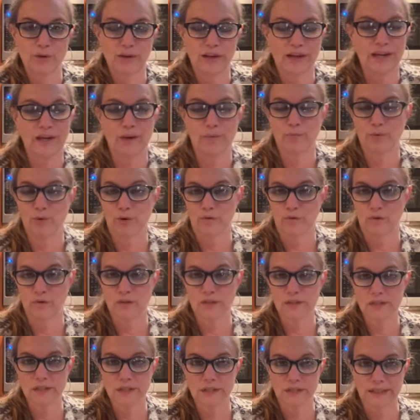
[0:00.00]
It can improve your
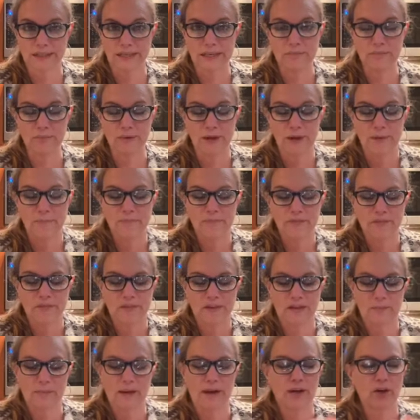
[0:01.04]
sleep. Think
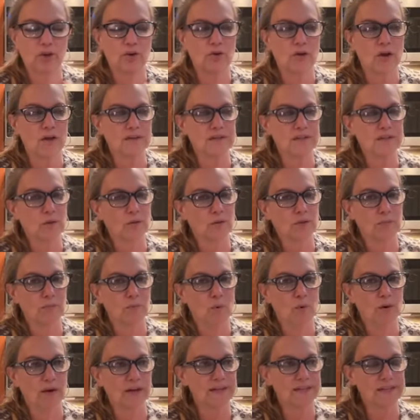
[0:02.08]
about it, you're not so
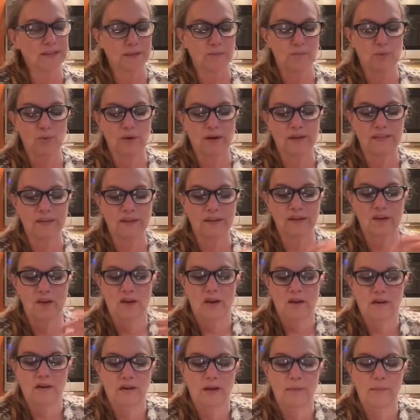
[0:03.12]
laboriously breathing.
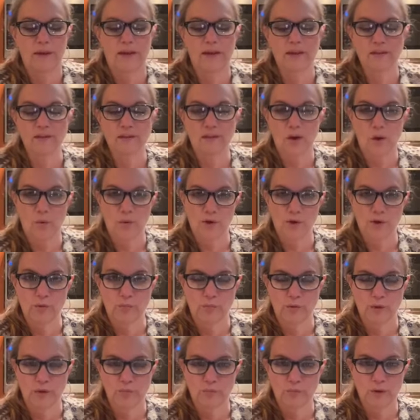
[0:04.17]
It can lower your
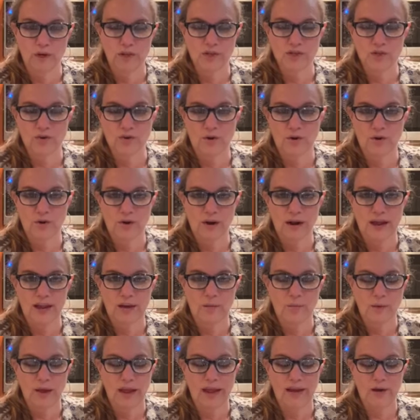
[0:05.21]
blood pressure or your
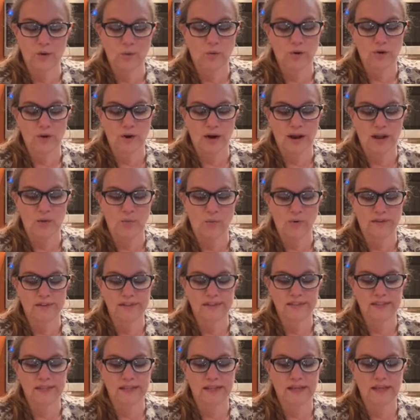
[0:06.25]

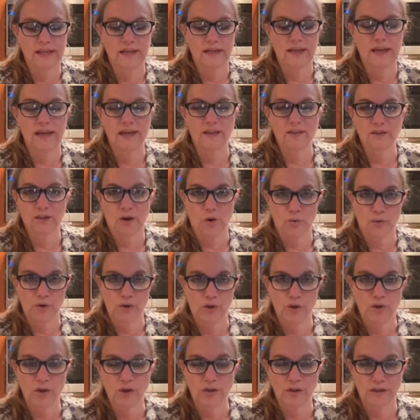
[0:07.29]
A1C. It can lower your
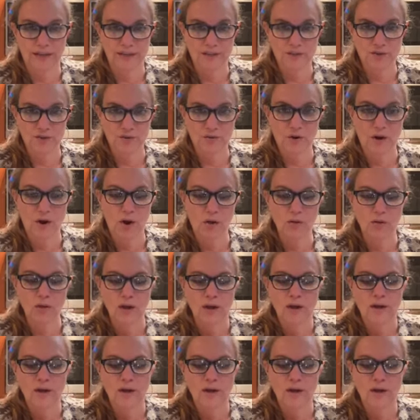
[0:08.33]
cholesterol.